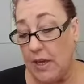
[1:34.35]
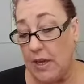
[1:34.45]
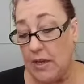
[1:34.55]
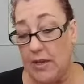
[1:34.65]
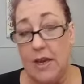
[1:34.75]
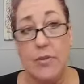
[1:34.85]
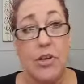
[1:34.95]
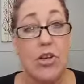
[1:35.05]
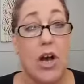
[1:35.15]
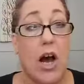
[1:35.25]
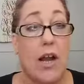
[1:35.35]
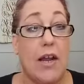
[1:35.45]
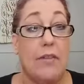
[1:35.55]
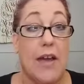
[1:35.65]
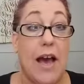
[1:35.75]
and gave it a
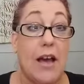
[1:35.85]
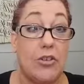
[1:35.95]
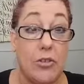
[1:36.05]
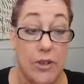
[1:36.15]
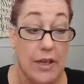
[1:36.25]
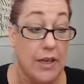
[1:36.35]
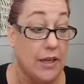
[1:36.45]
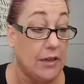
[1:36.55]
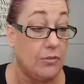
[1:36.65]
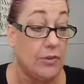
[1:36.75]
shot, and they actually